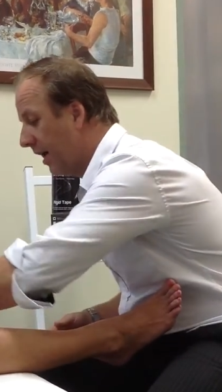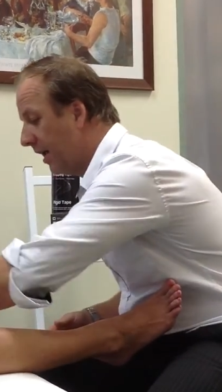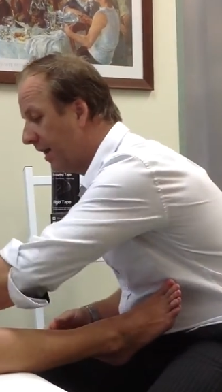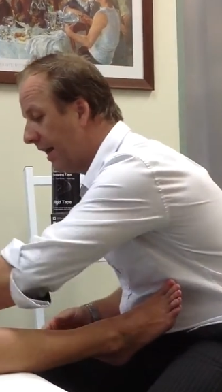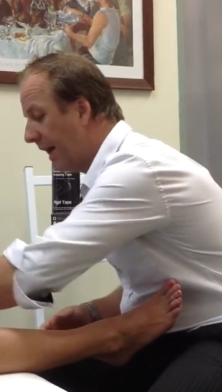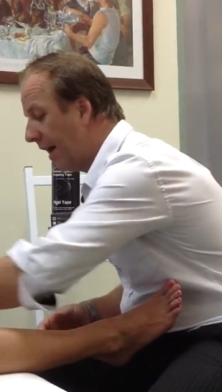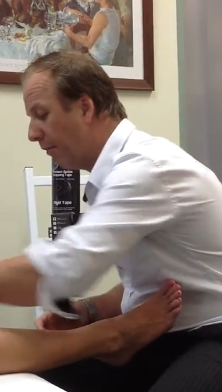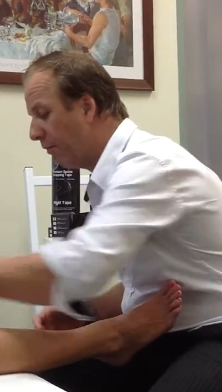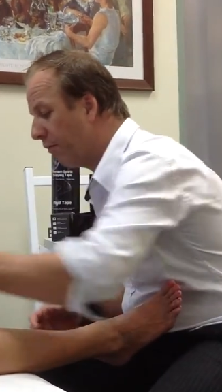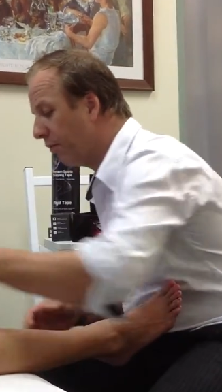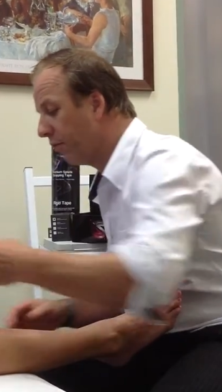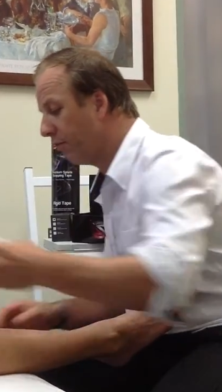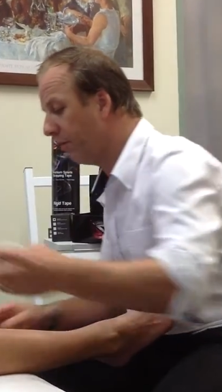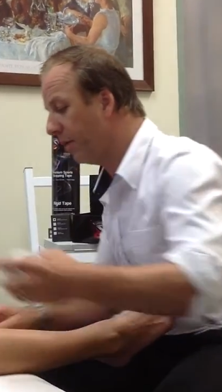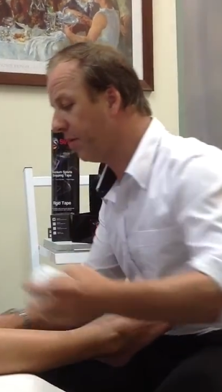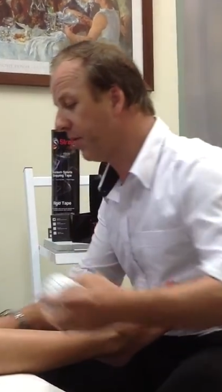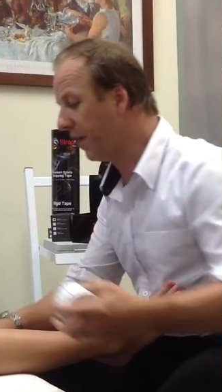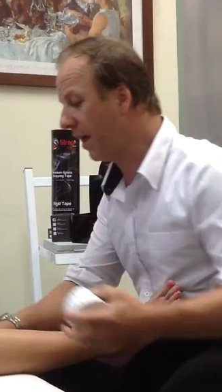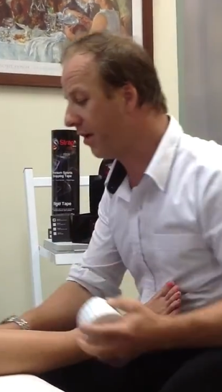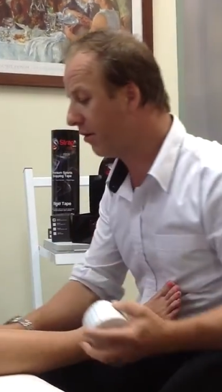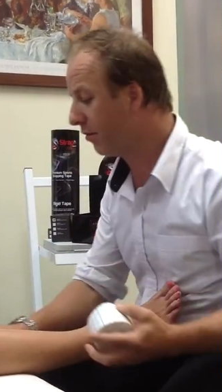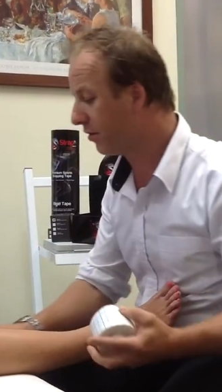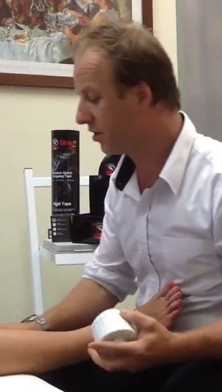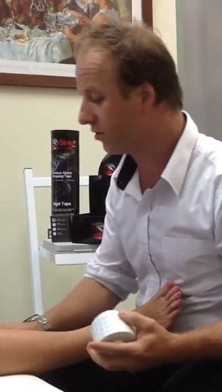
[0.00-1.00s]
Now, with
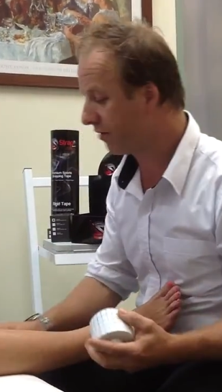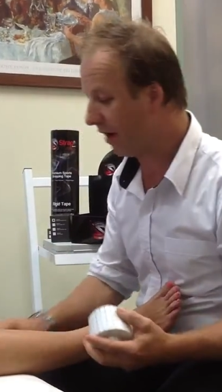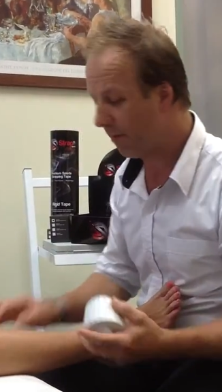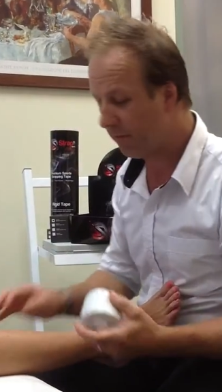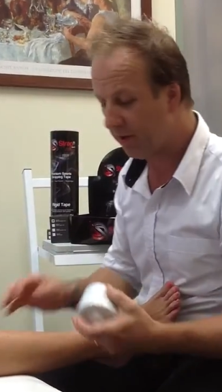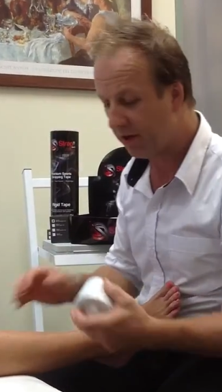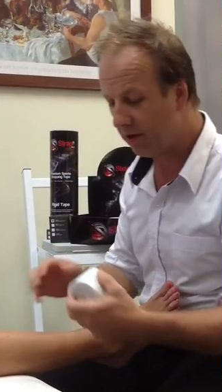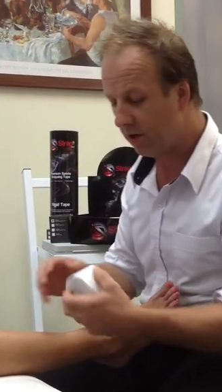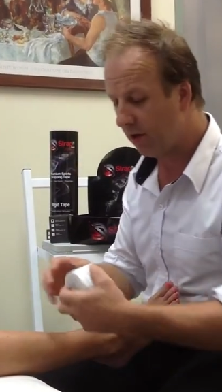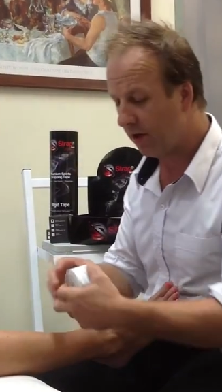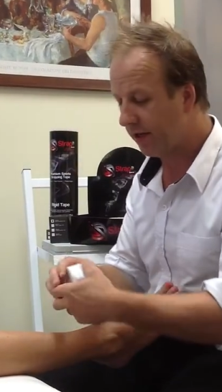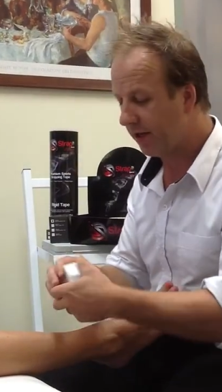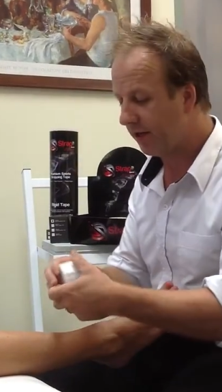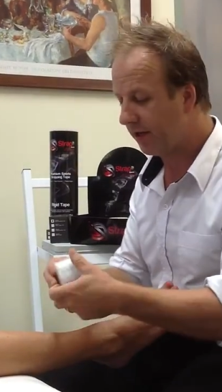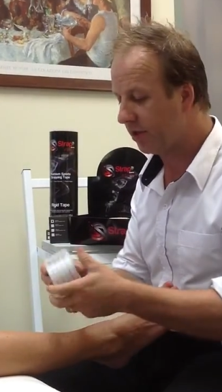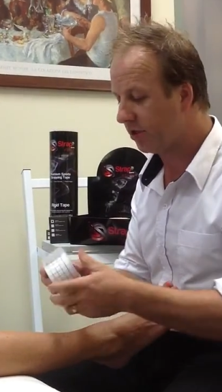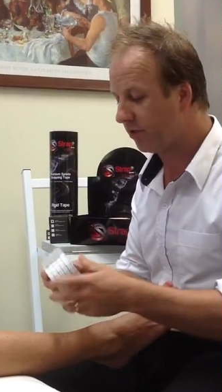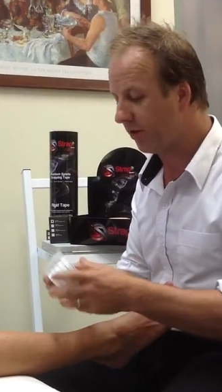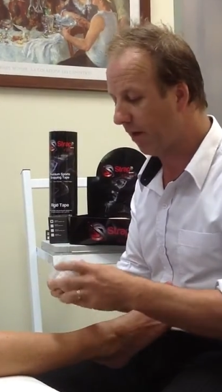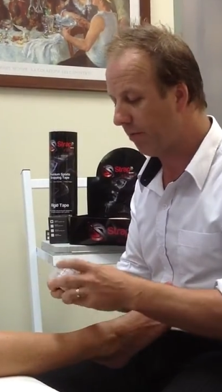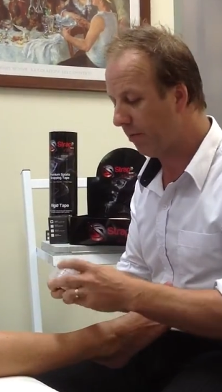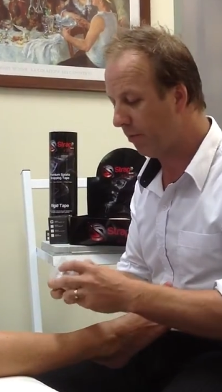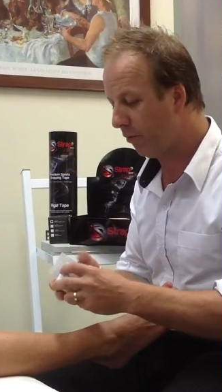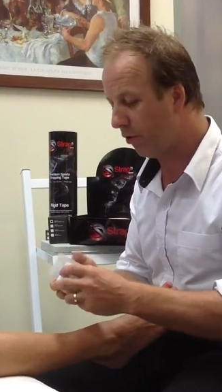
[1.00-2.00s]
ankle strapping, like any
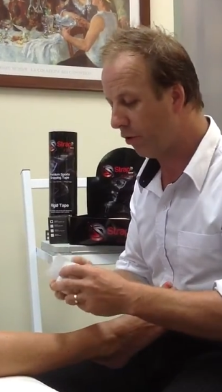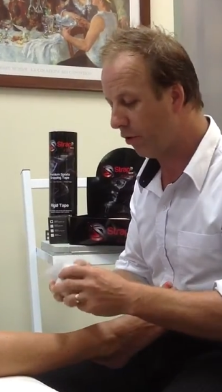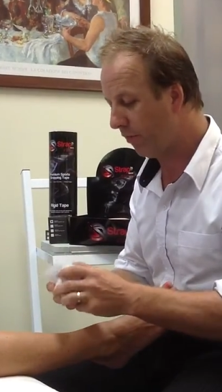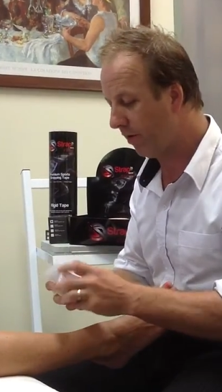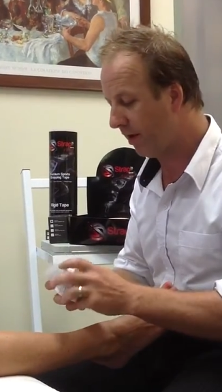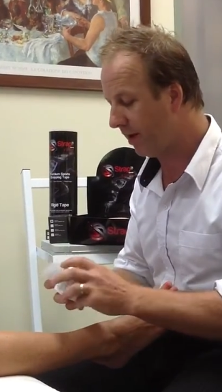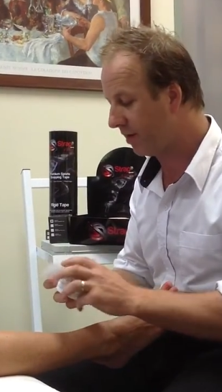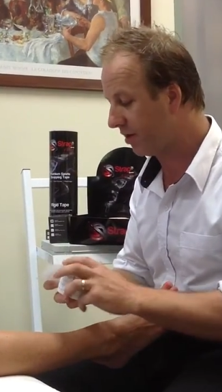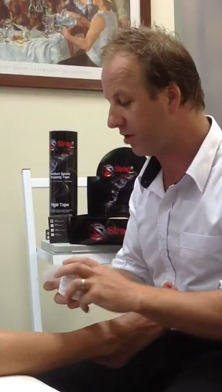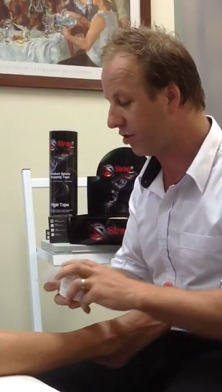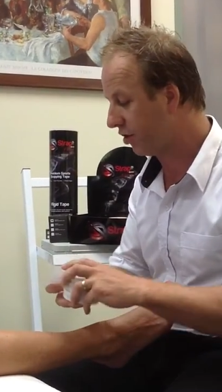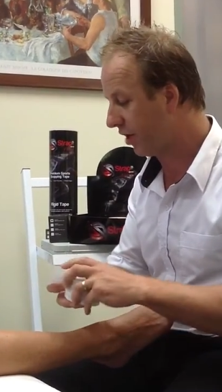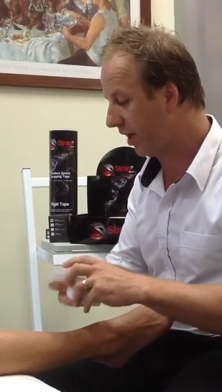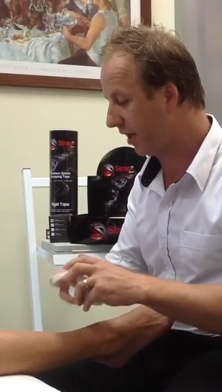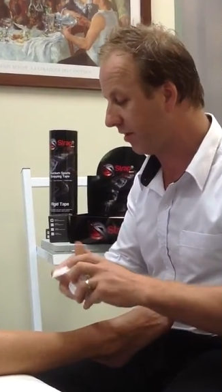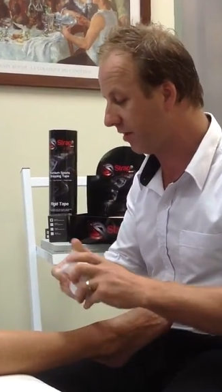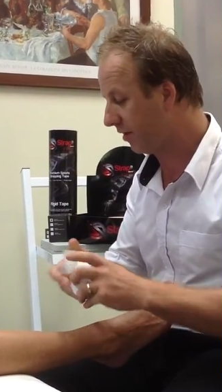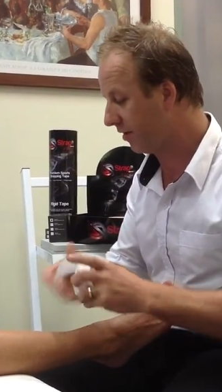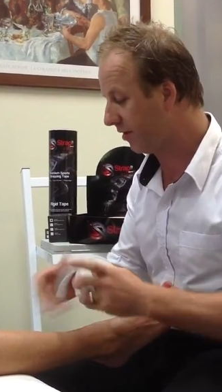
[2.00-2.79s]
strapping, we always check